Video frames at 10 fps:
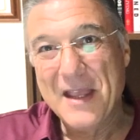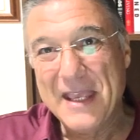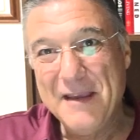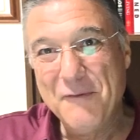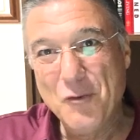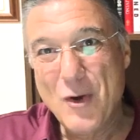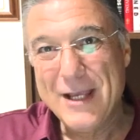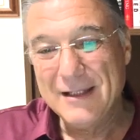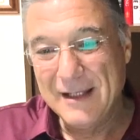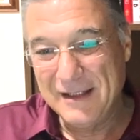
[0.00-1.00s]
if we
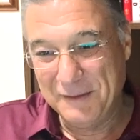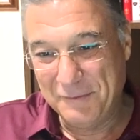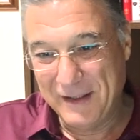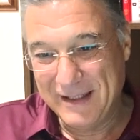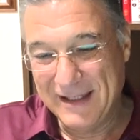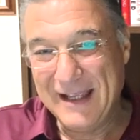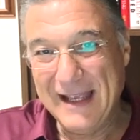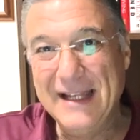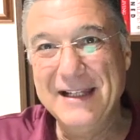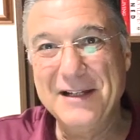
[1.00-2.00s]
identify
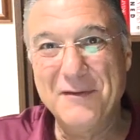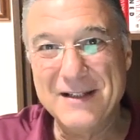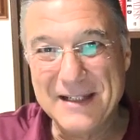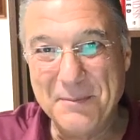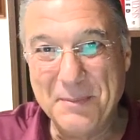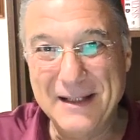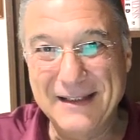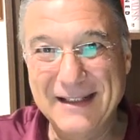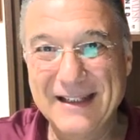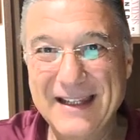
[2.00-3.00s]
any reversal
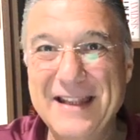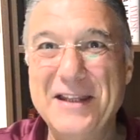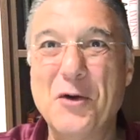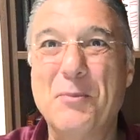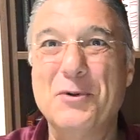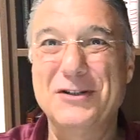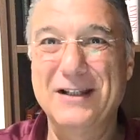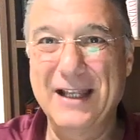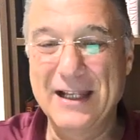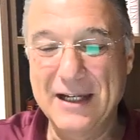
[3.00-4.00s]
pattern in the opposite
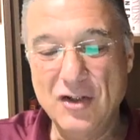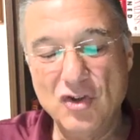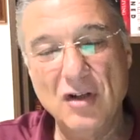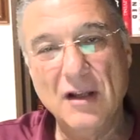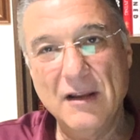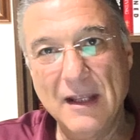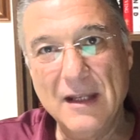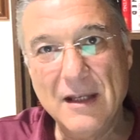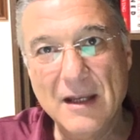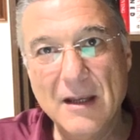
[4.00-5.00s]
direction, then